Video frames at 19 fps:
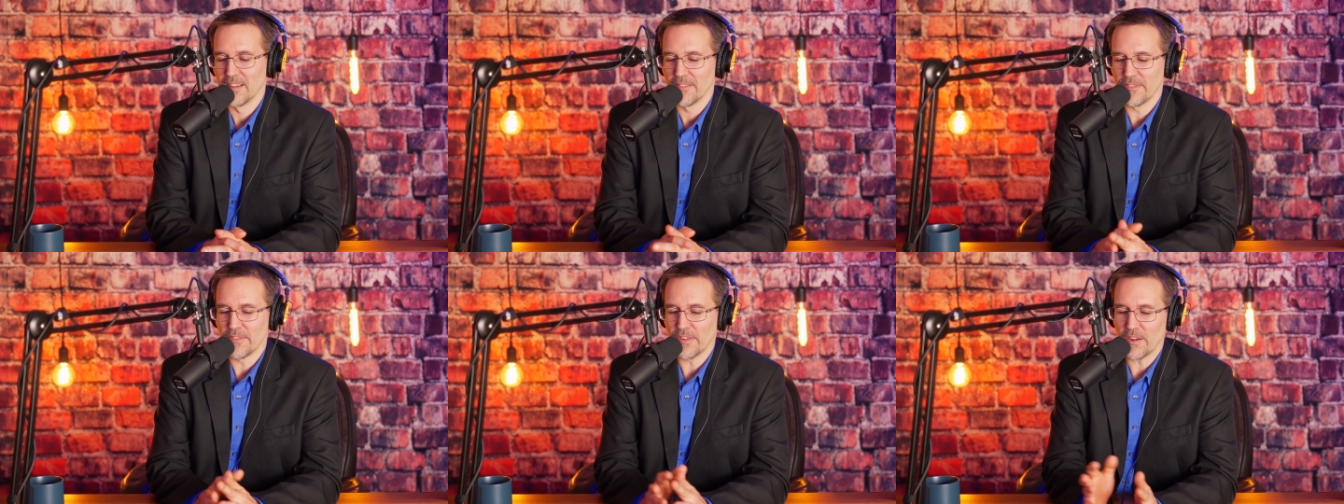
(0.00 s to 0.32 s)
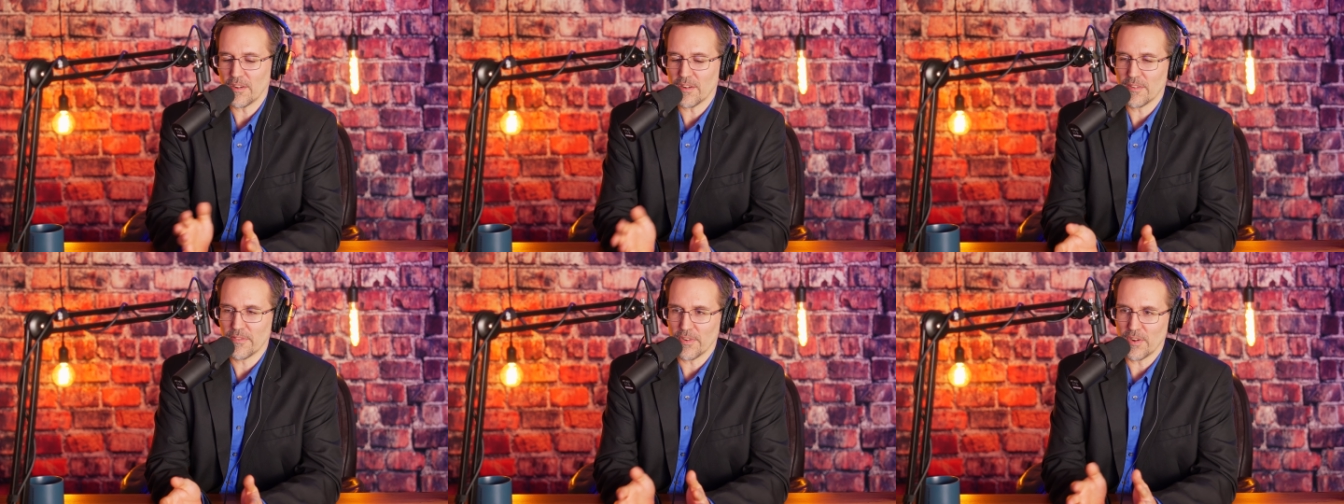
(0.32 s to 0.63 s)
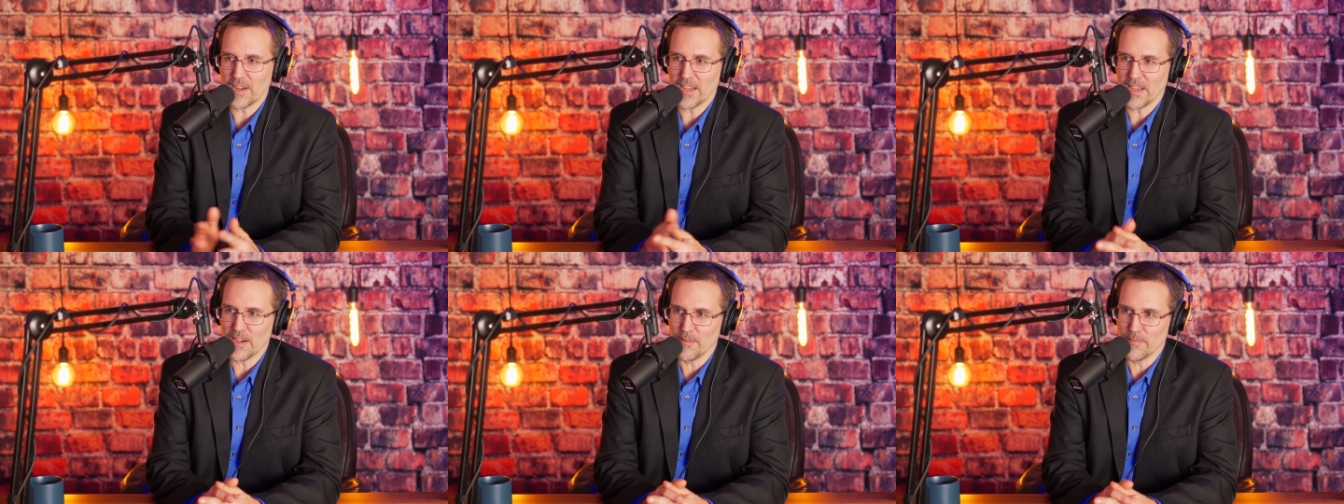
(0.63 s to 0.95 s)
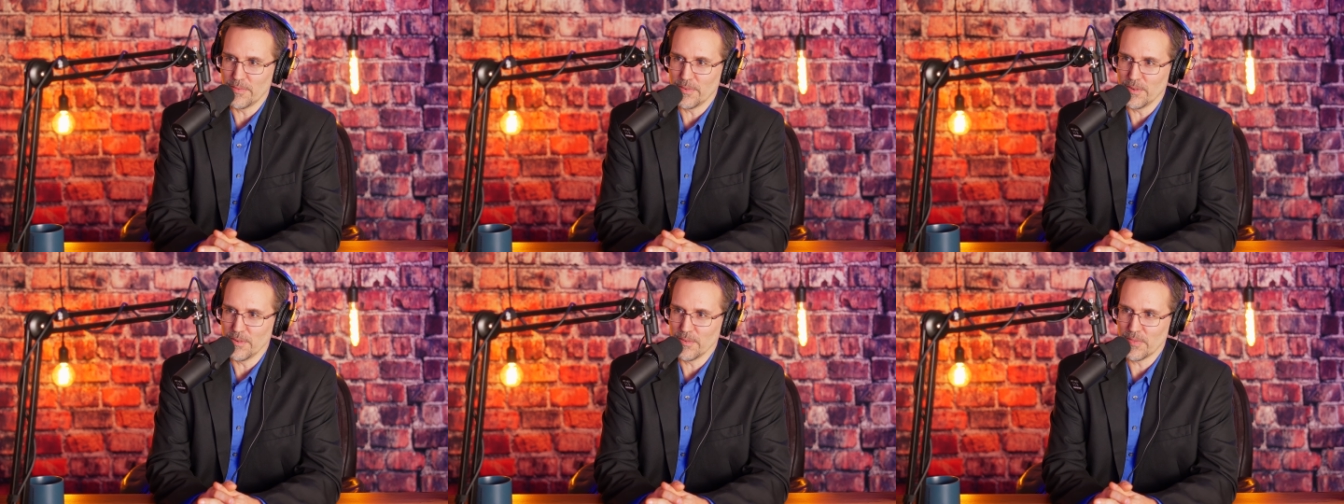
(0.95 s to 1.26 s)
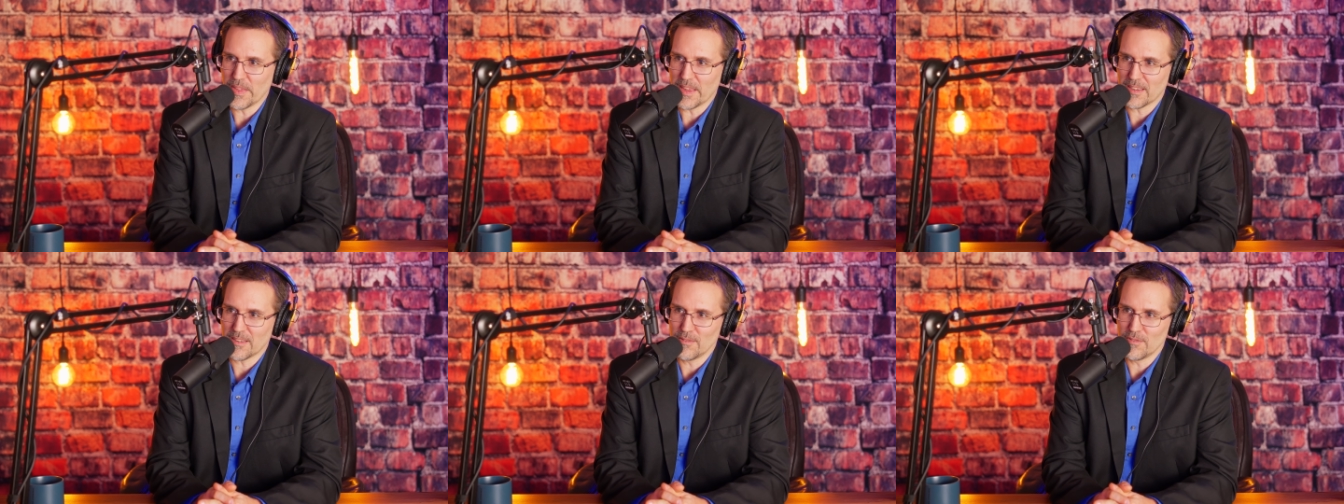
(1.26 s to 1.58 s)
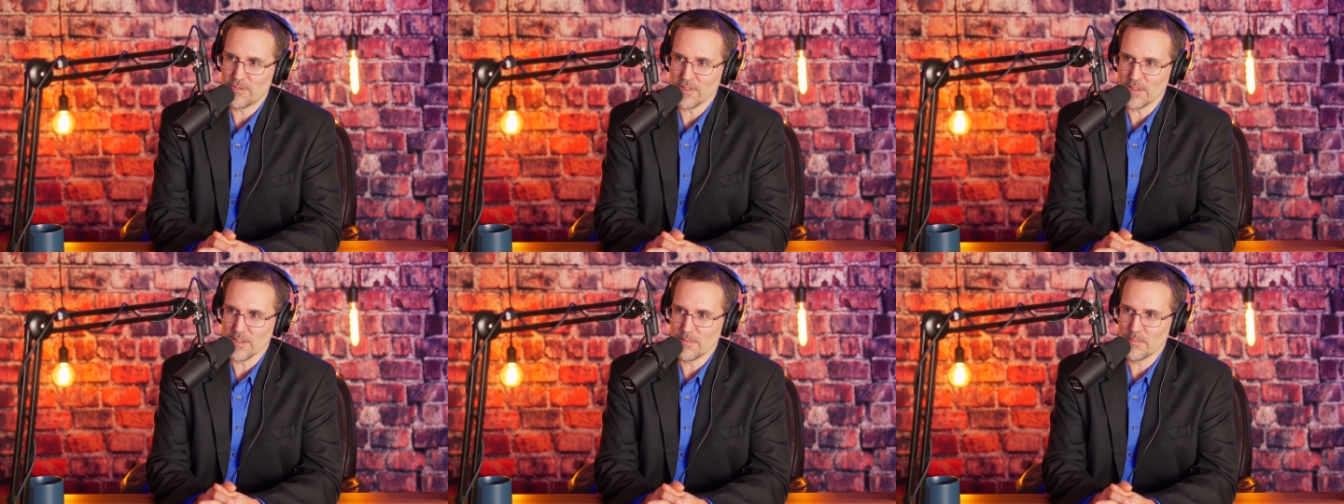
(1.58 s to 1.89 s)
very, very helpful. Thank you,
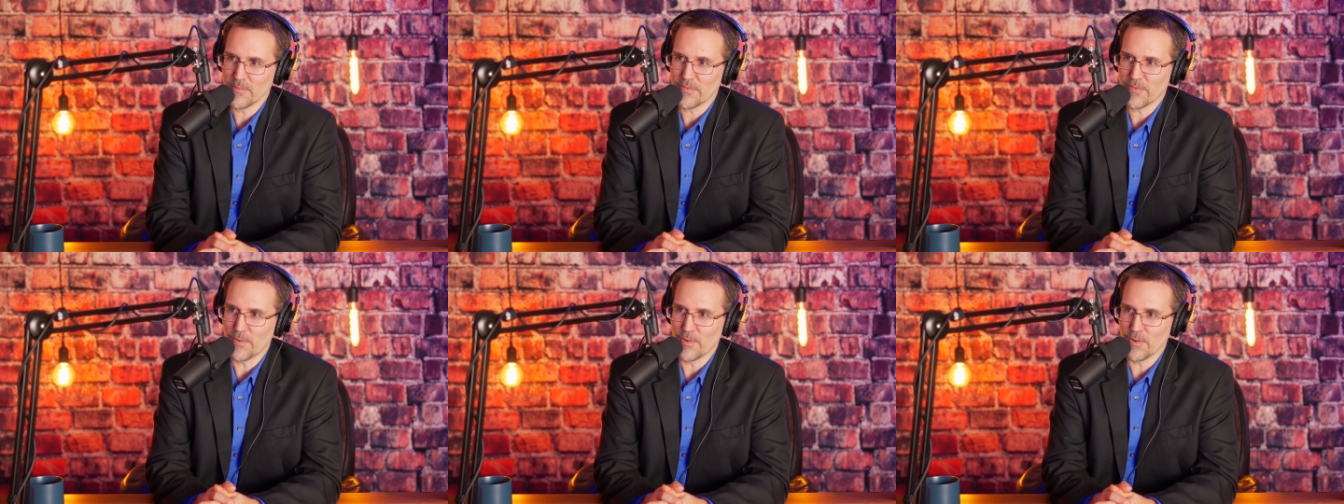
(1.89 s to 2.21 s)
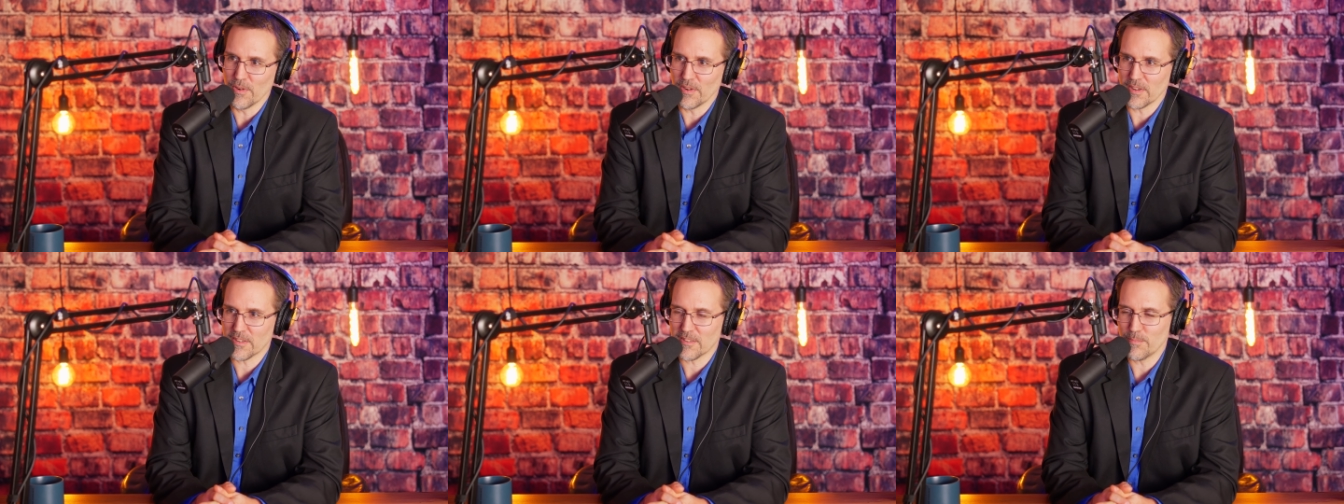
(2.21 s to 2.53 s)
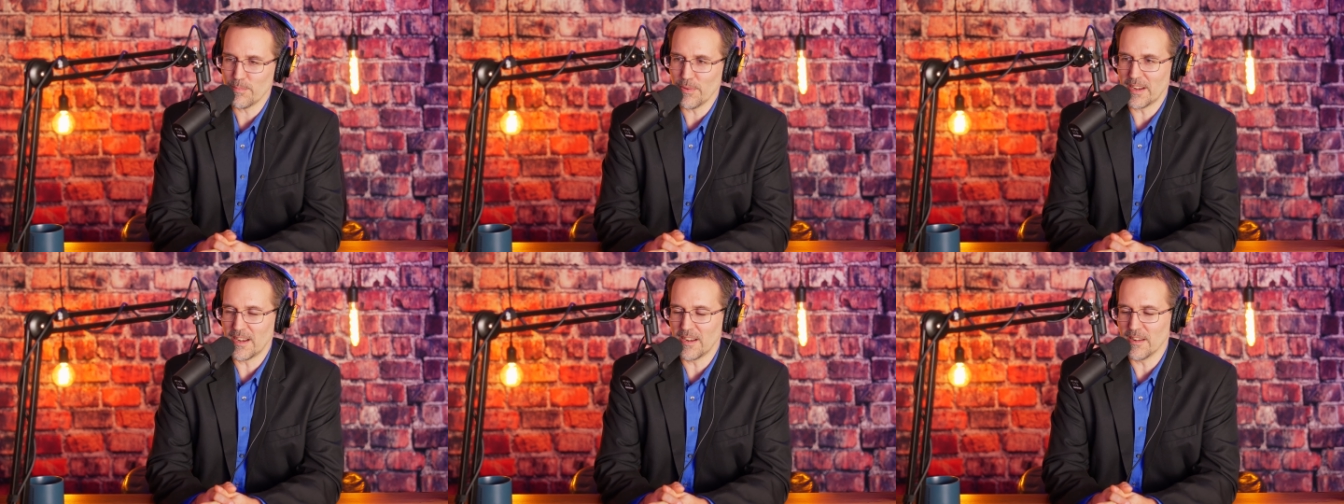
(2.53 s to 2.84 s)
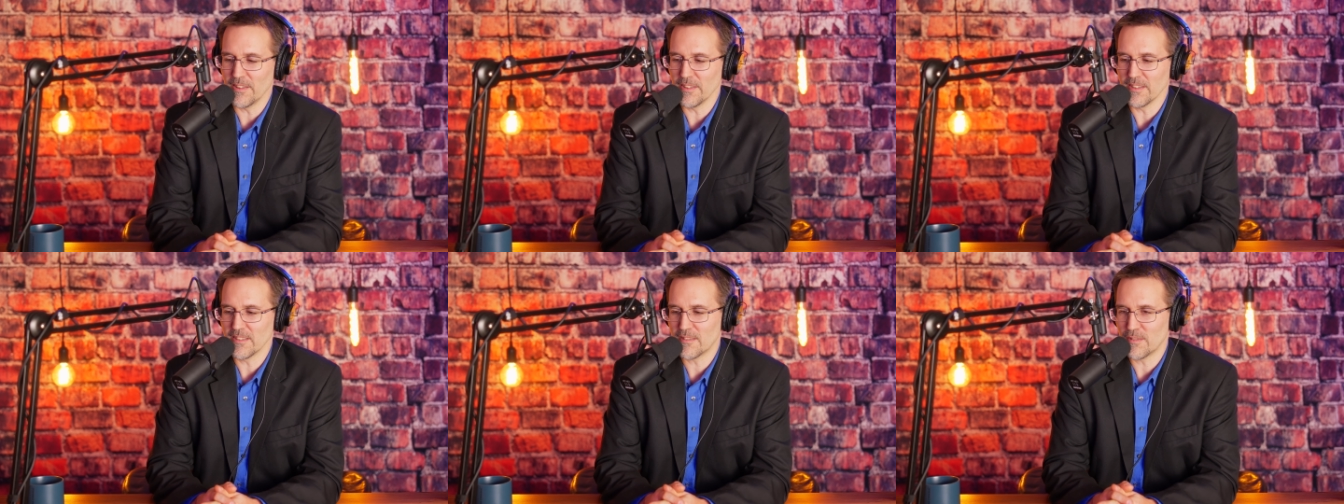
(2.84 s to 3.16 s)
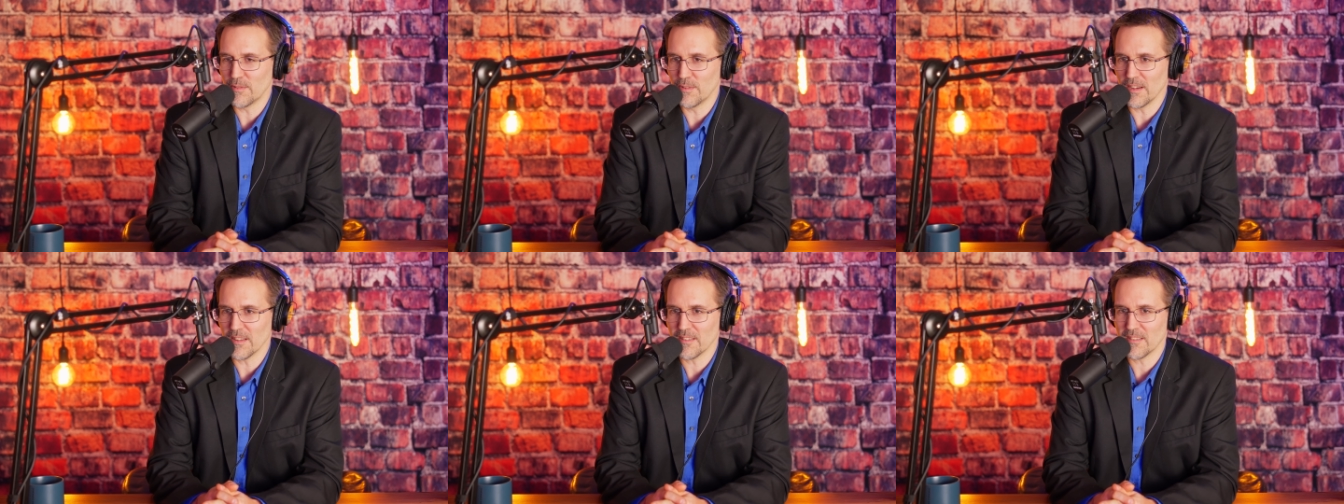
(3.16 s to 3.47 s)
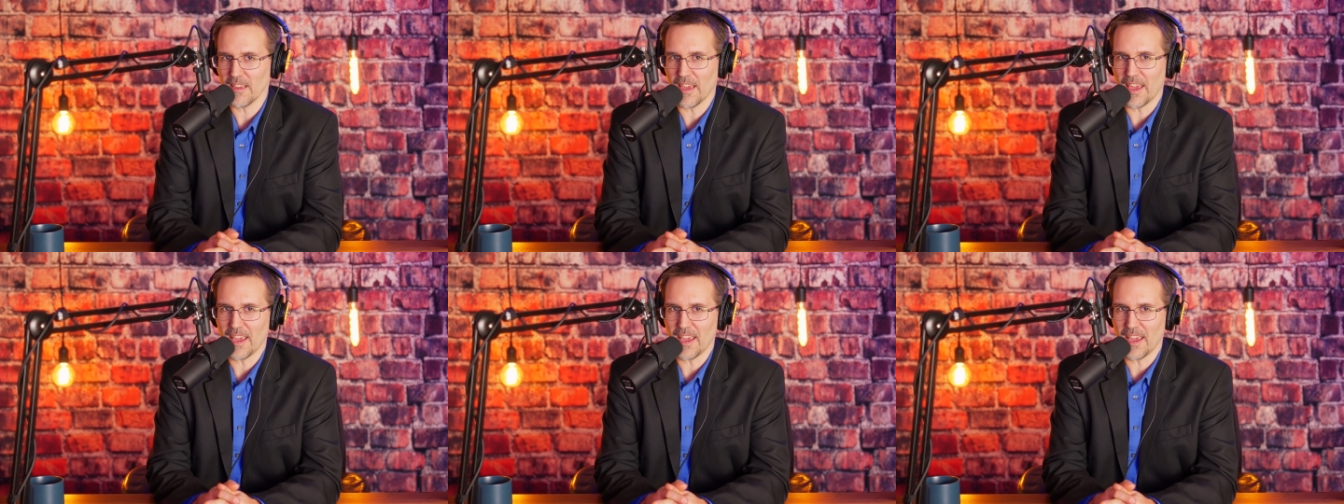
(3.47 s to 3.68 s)
Jim, for sure. explaining all this to us.